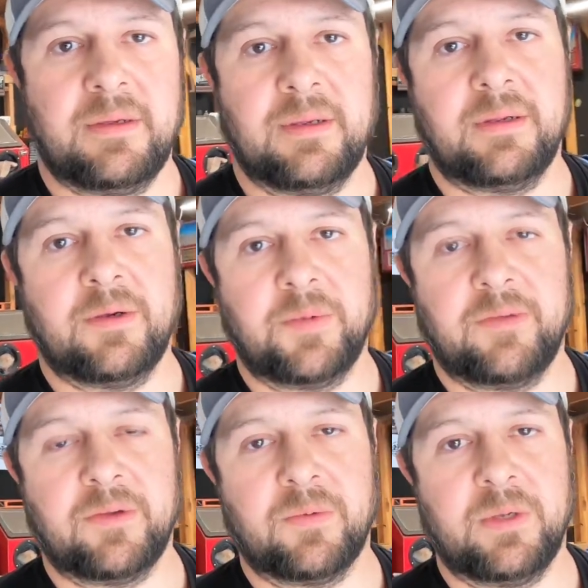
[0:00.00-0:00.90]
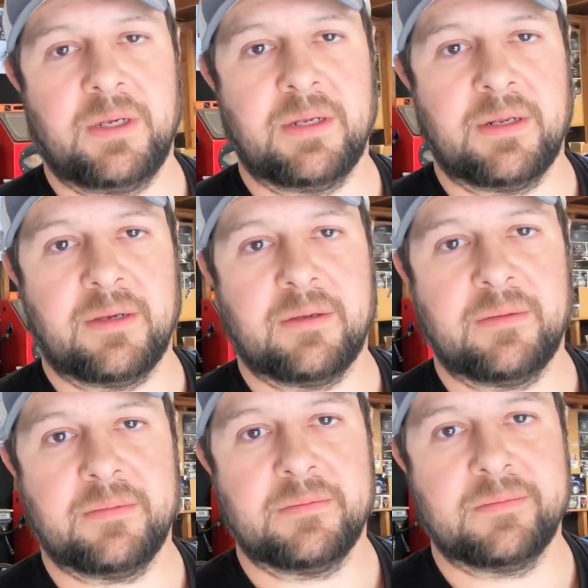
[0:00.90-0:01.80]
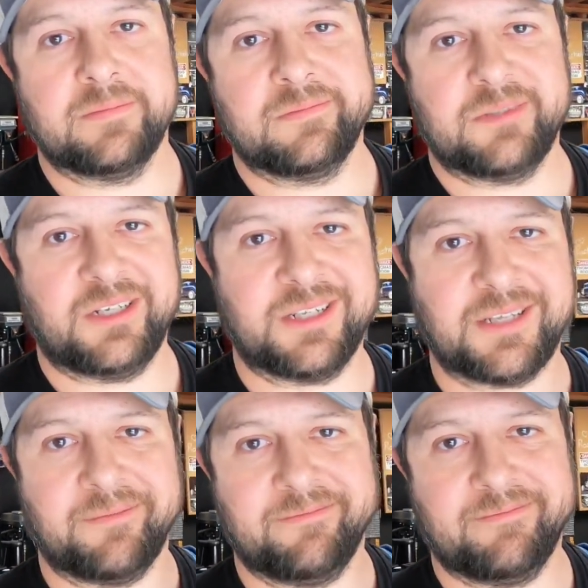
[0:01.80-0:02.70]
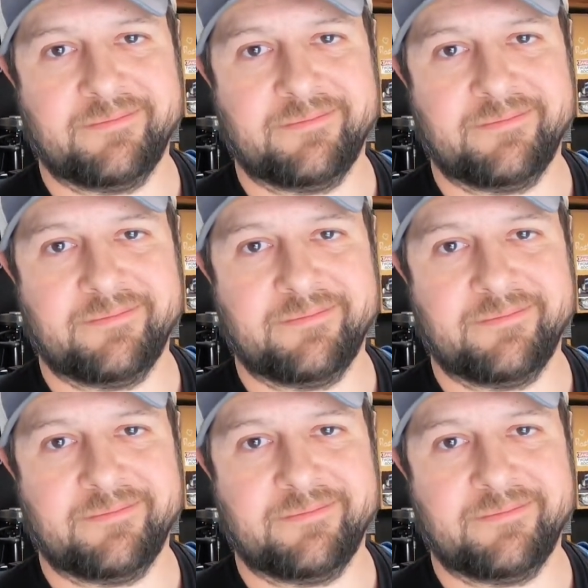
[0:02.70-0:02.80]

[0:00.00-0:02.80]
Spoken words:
and I hope you have a good week, and I'll see you next time.